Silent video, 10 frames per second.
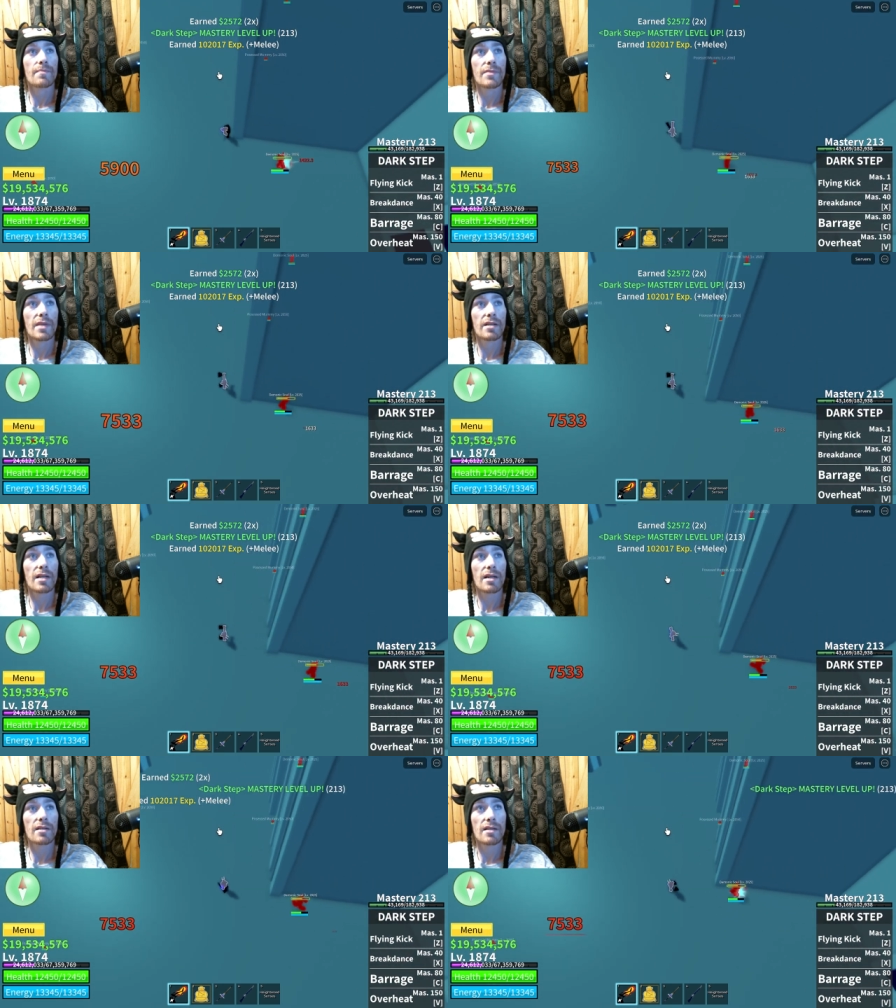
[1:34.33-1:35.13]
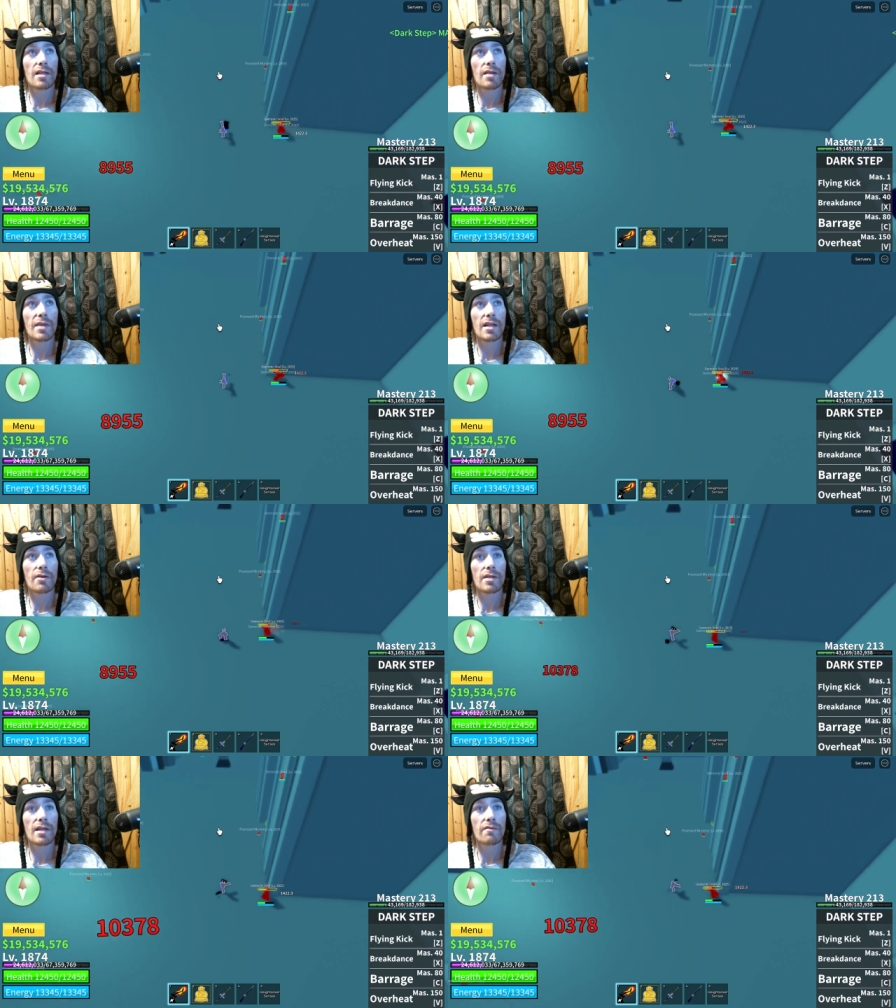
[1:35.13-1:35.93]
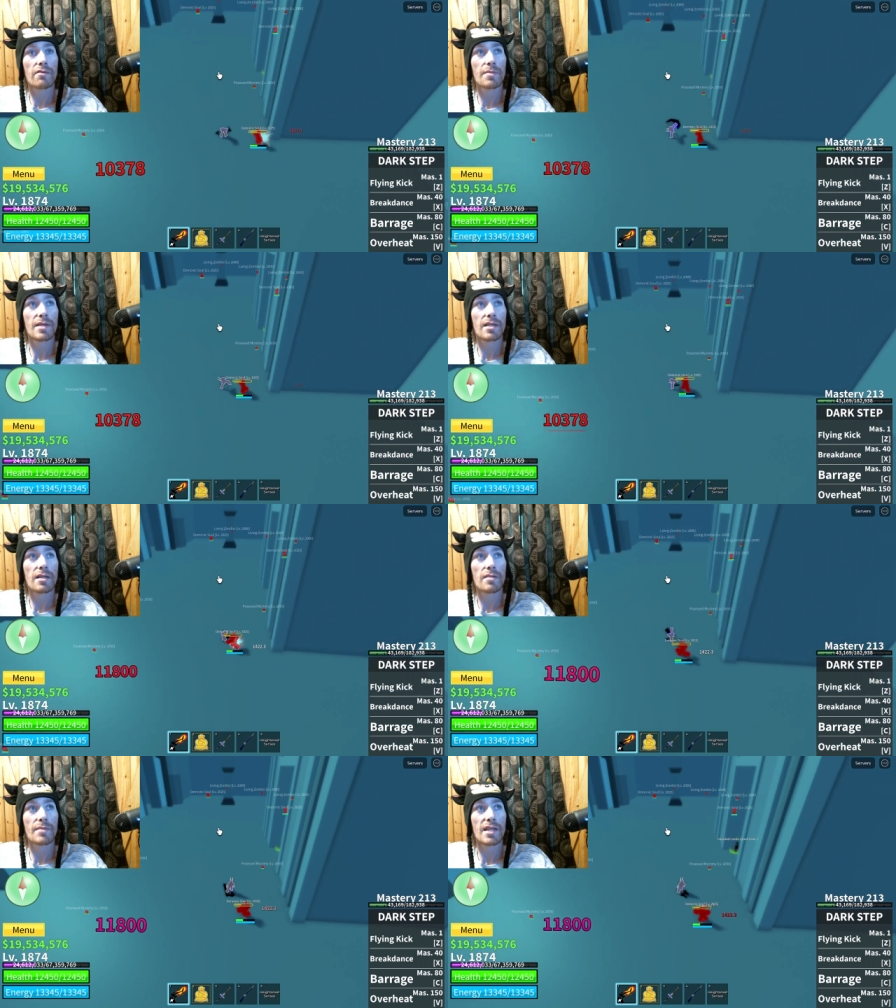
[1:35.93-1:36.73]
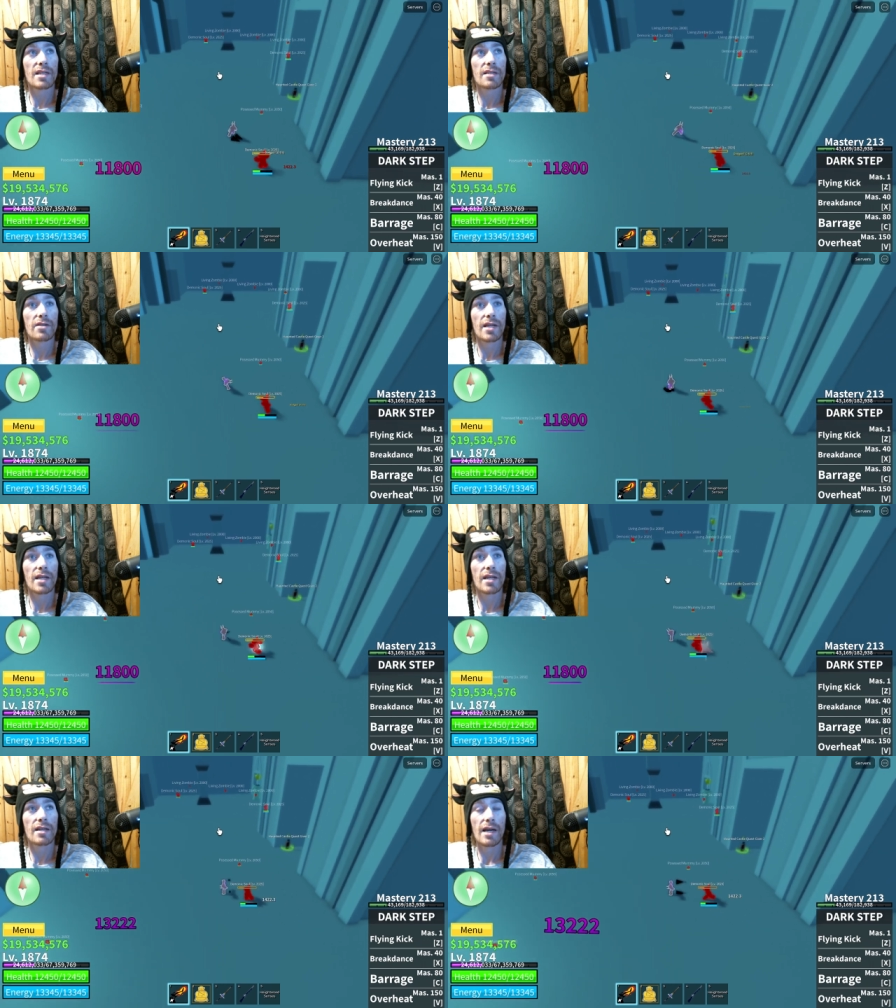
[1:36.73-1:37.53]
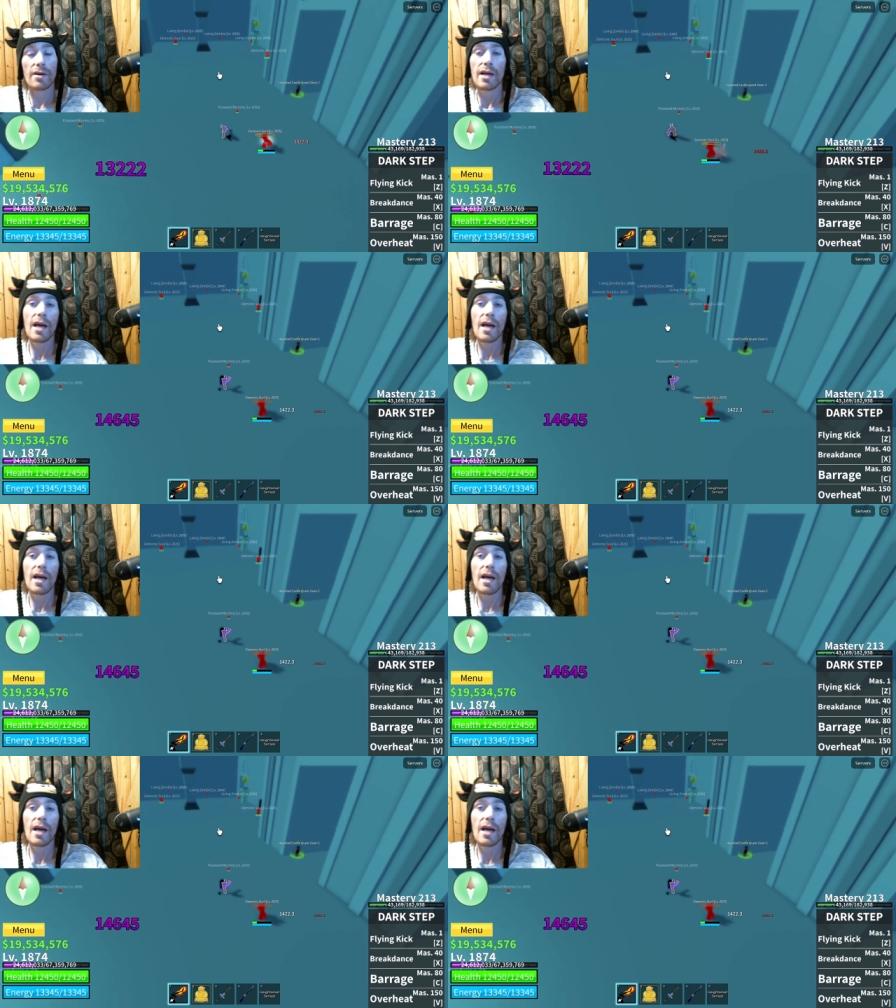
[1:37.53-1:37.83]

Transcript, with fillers: they're, they're a little bit lower level which means they're a little bit easier to hit now